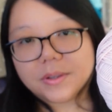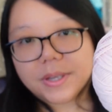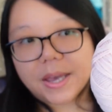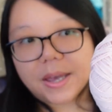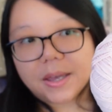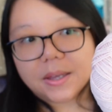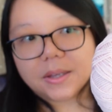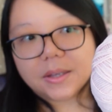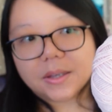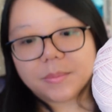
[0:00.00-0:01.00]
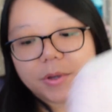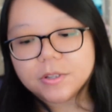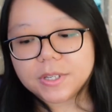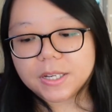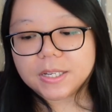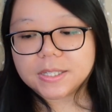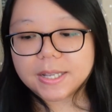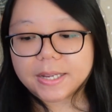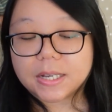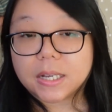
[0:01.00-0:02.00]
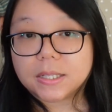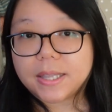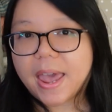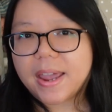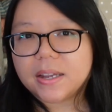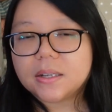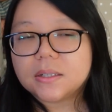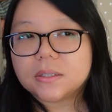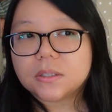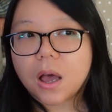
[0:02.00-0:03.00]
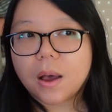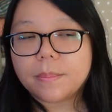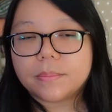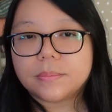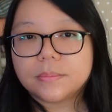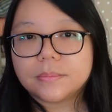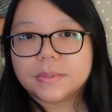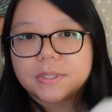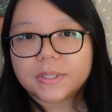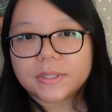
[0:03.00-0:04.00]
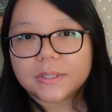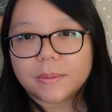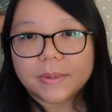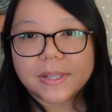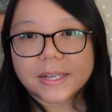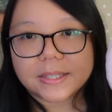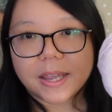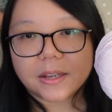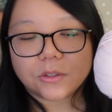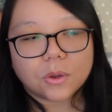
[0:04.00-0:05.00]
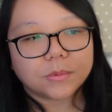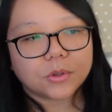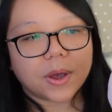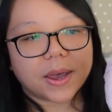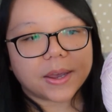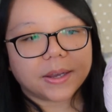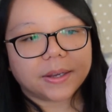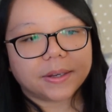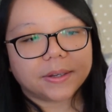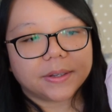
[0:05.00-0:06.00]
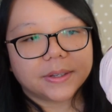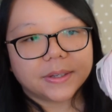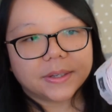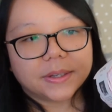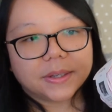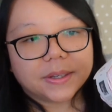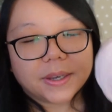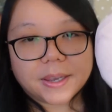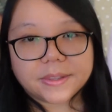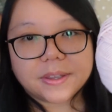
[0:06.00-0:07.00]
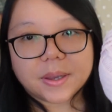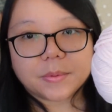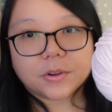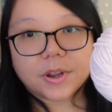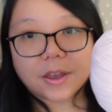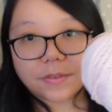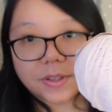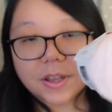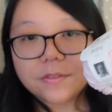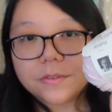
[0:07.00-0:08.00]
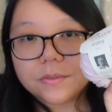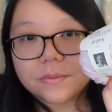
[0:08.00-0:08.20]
Yeah, because it is like a tank top, something like a tank top, so I think I'm gonna have enough.